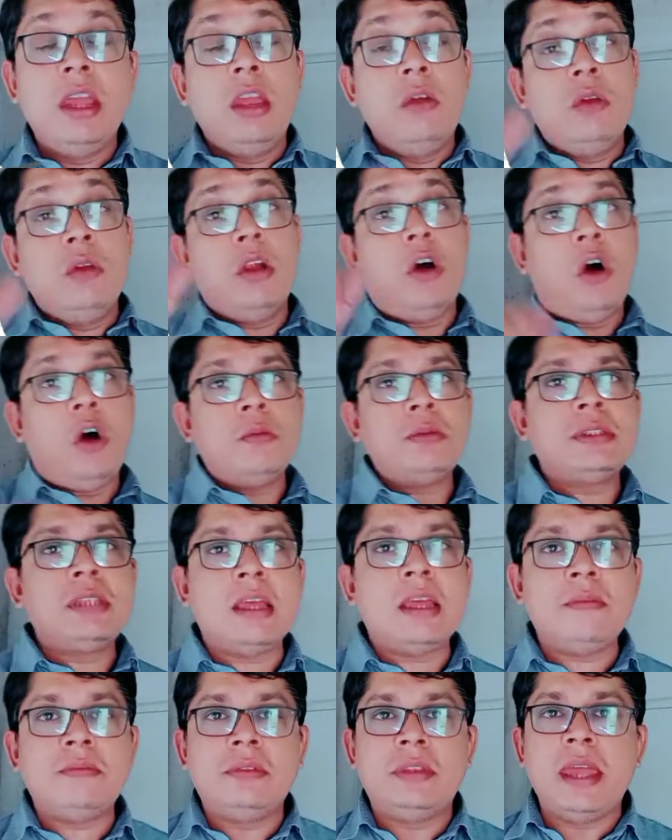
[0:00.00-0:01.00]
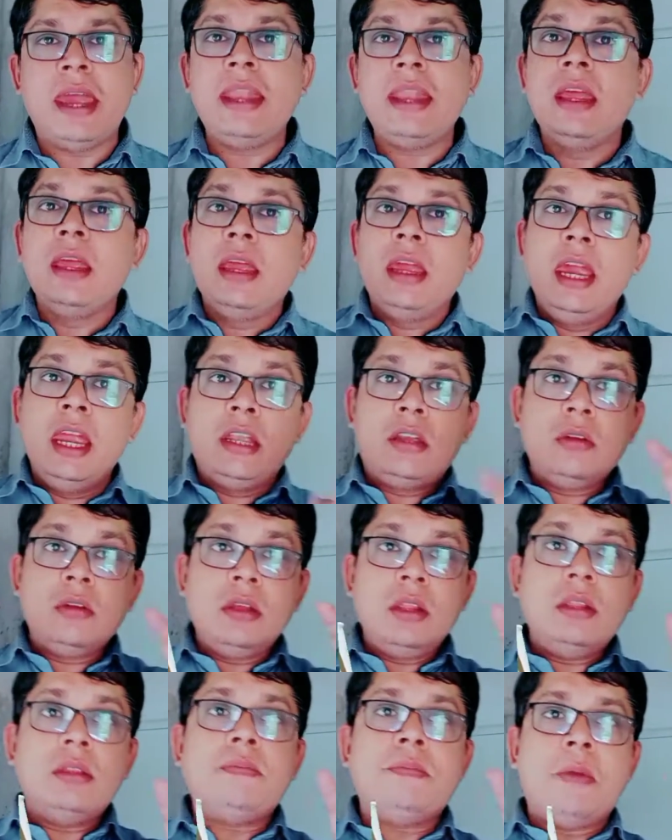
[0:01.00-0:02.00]
you will observe that it
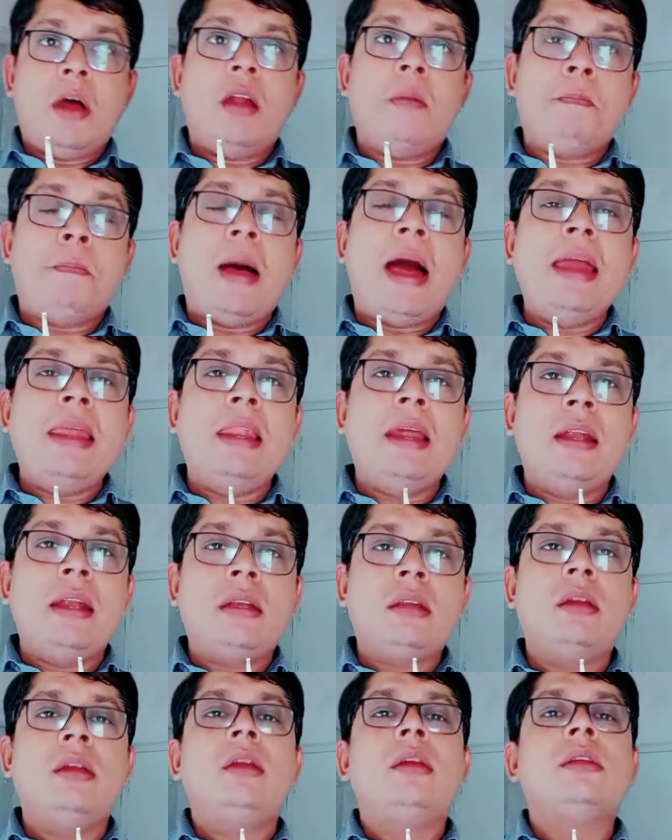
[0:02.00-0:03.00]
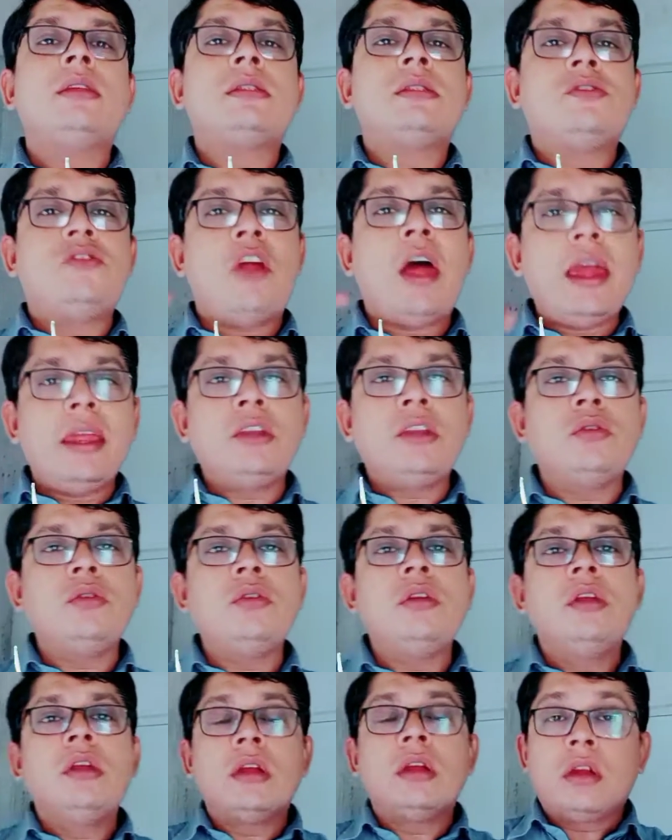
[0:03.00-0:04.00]
will pilot try
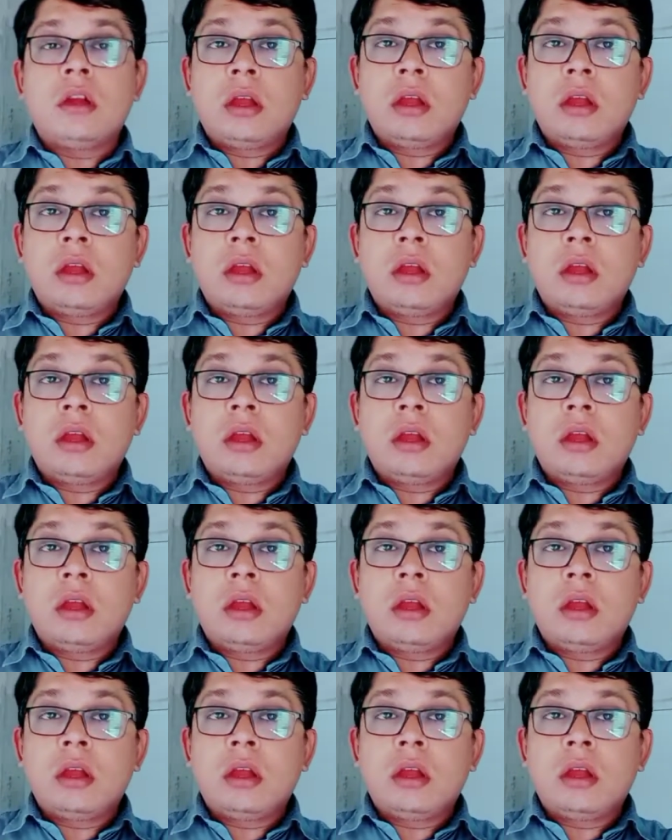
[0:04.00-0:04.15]
to